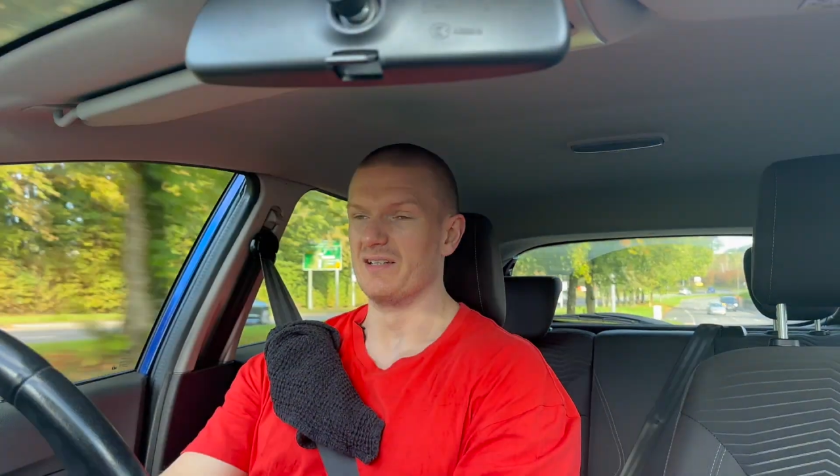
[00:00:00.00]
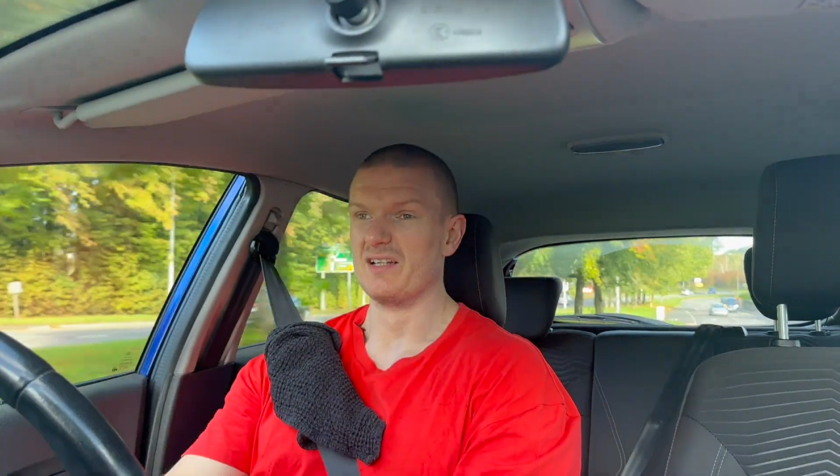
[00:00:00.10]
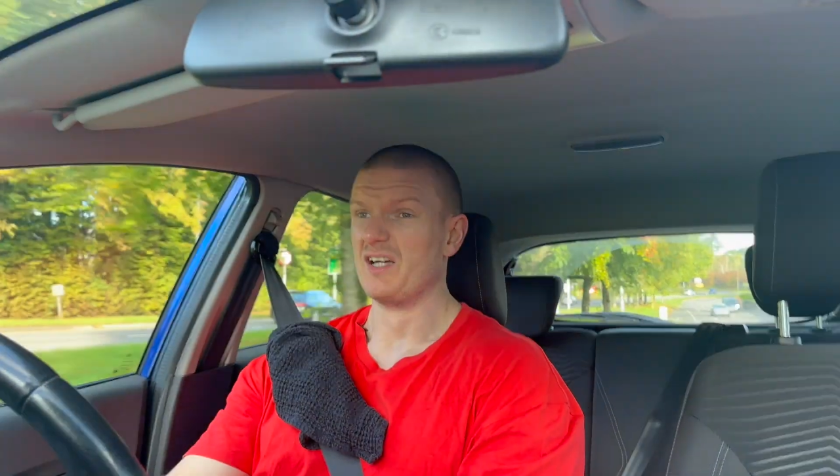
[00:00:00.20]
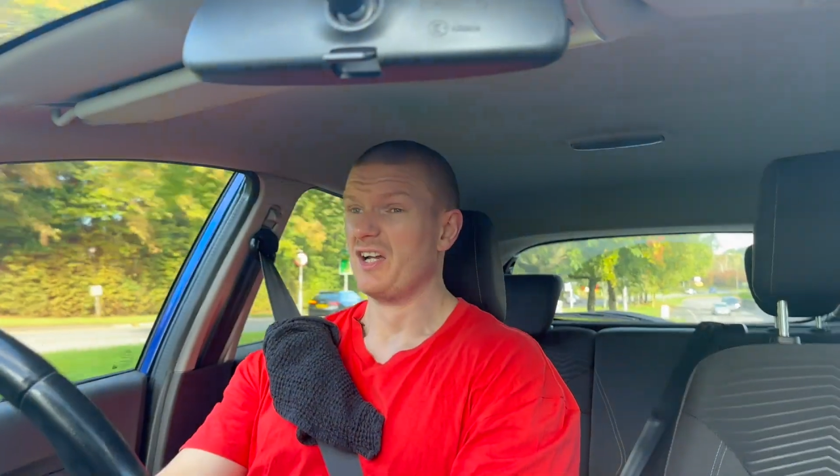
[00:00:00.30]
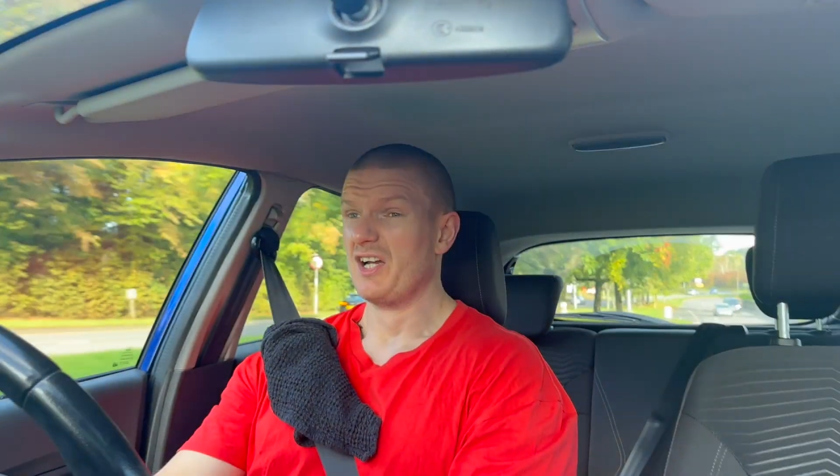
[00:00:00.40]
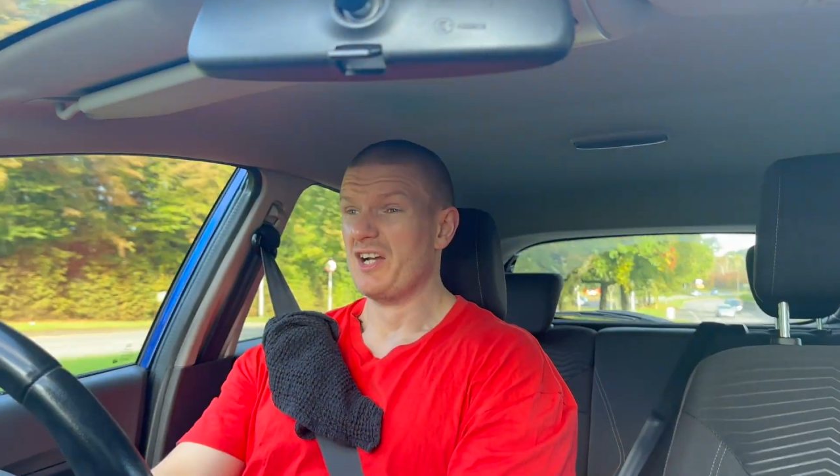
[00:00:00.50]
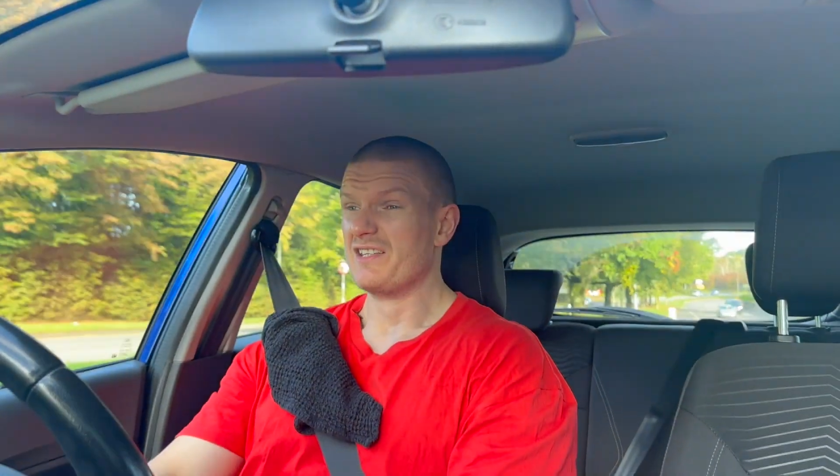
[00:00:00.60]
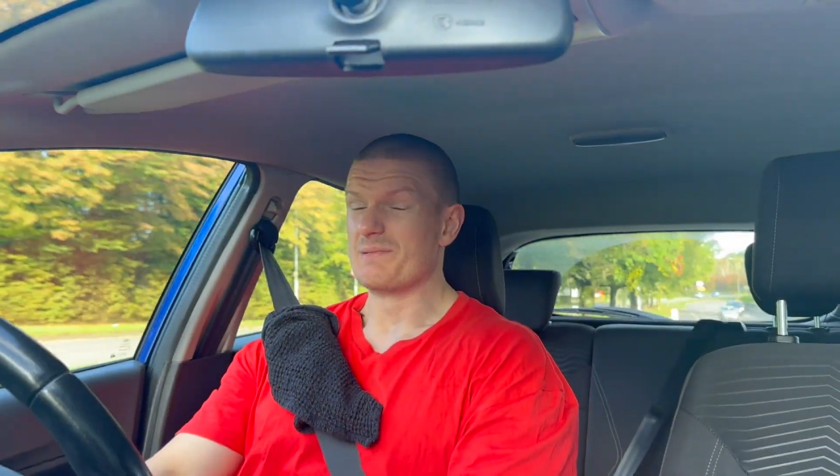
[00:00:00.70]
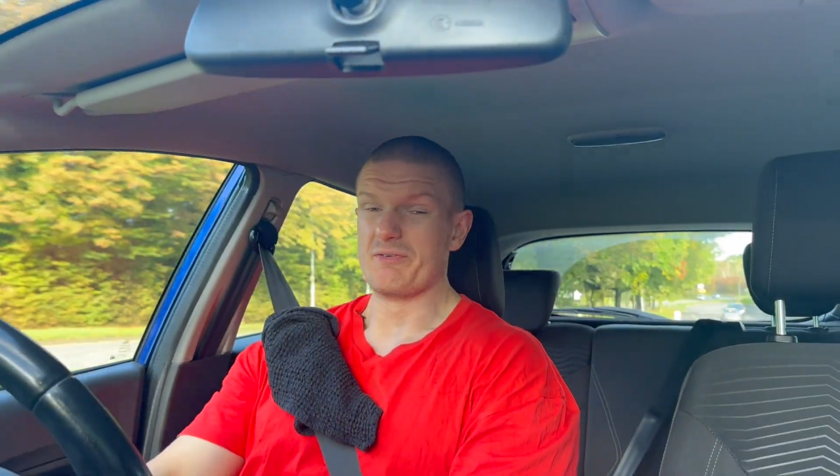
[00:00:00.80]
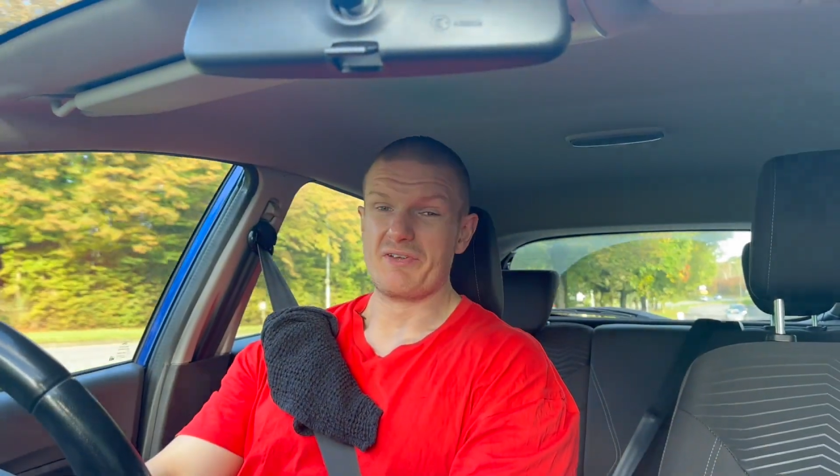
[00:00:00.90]
And
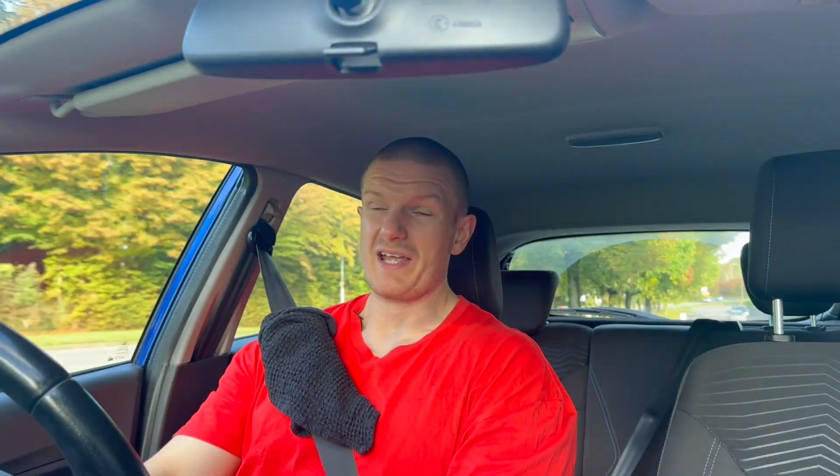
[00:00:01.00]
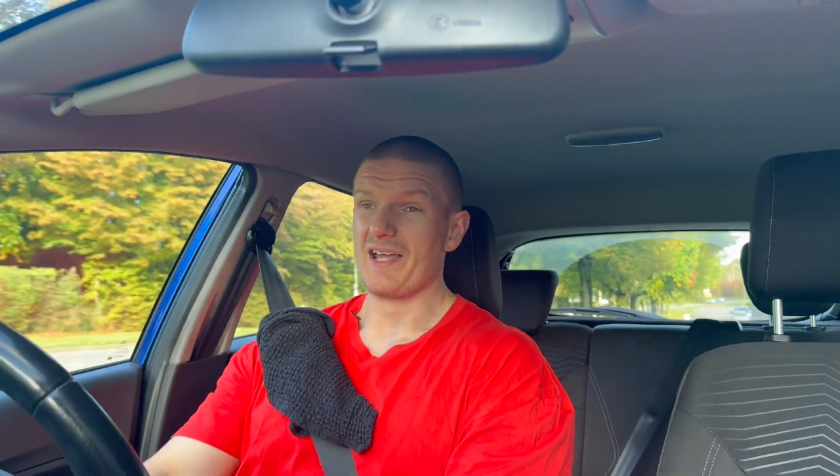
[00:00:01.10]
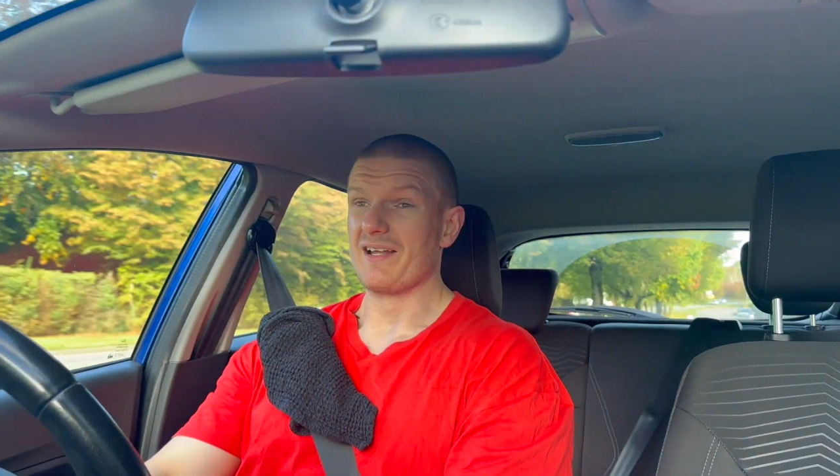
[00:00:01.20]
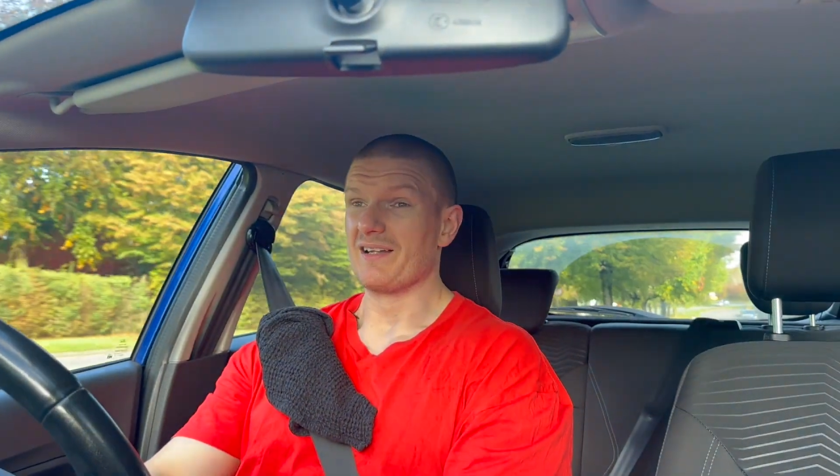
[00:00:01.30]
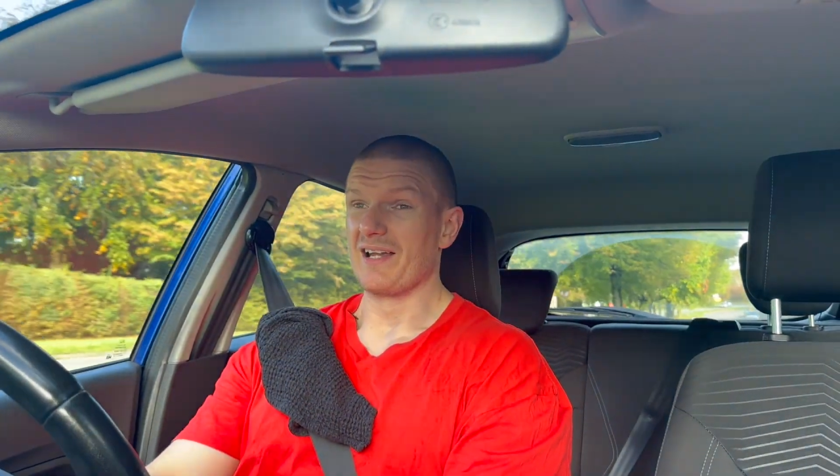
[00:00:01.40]
to be fair,